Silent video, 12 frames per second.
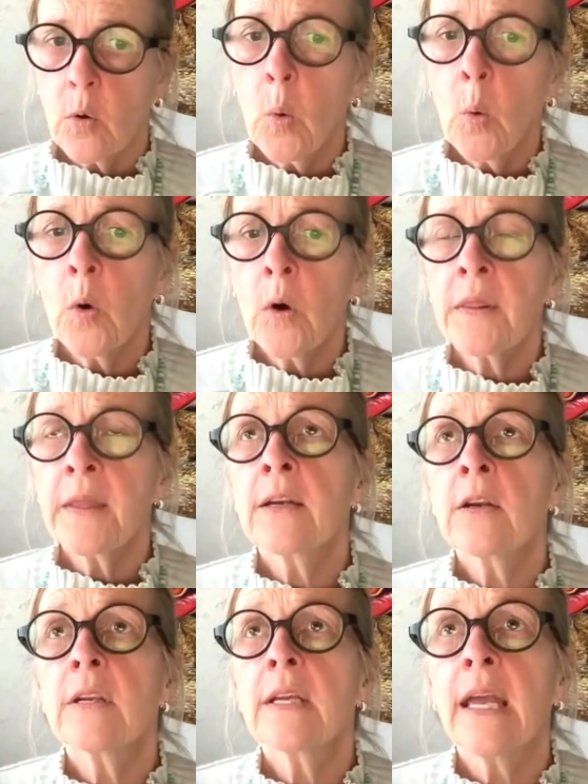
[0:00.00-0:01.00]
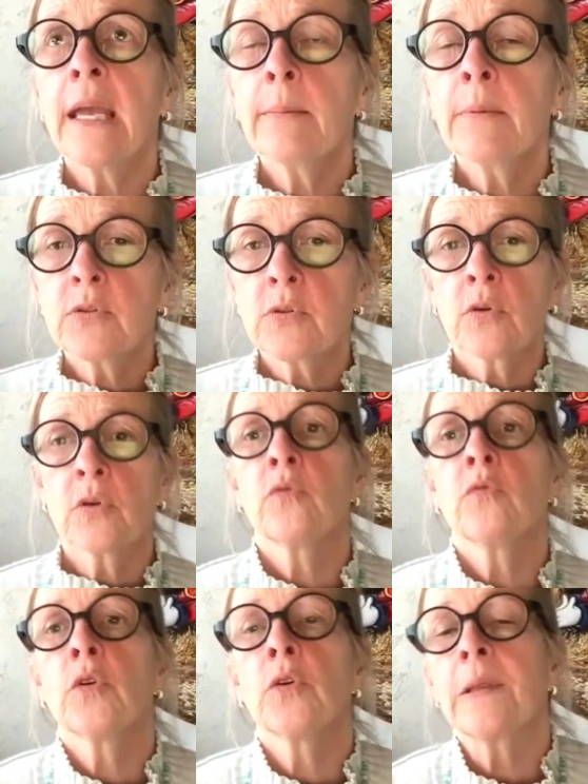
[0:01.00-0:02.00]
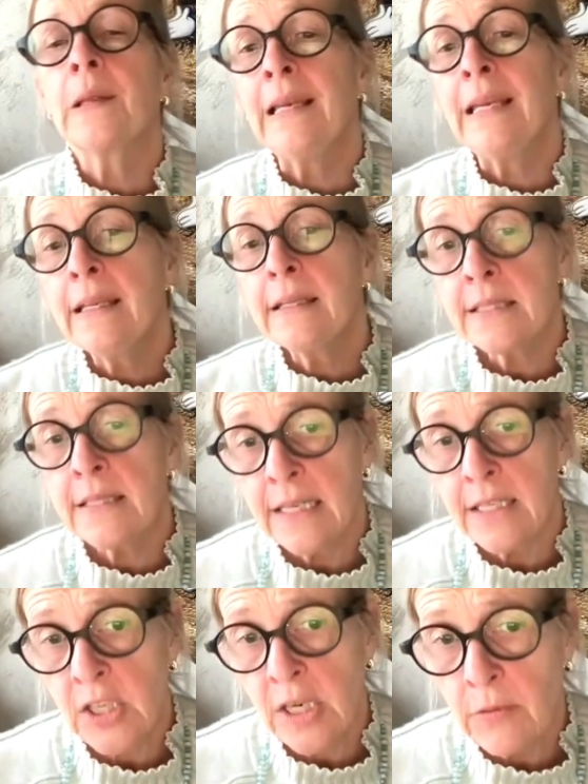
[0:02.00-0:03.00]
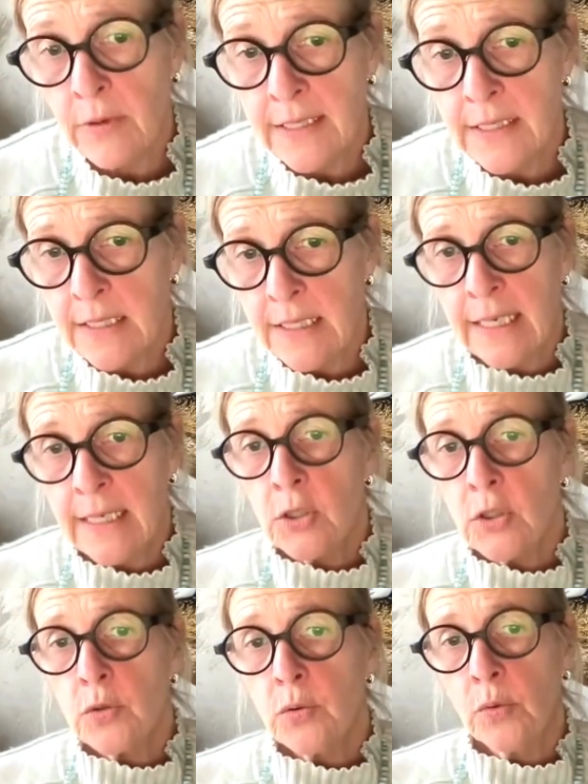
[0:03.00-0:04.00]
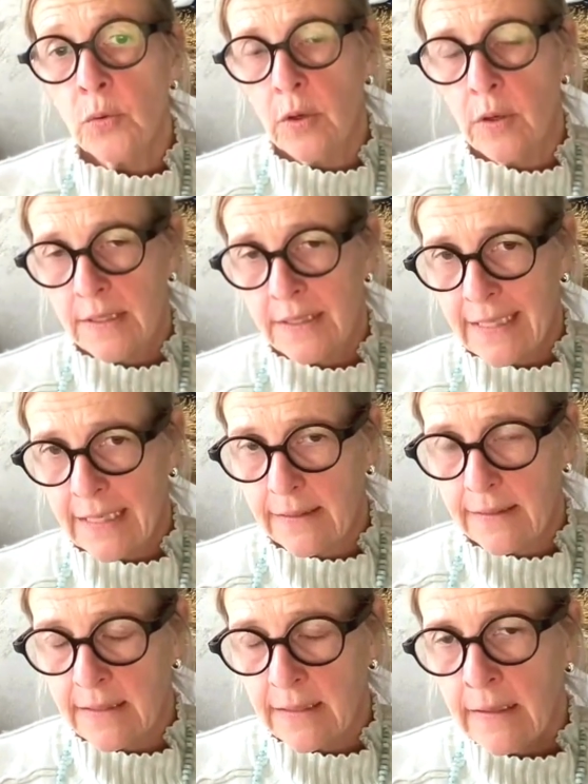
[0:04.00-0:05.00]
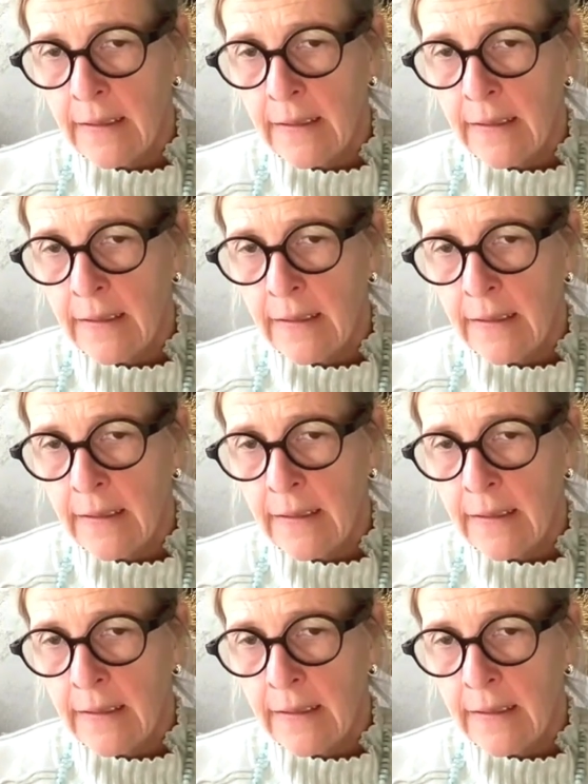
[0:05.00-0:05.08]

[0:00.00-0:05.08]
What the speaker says: or they're not able to convert the leads they generated into sales.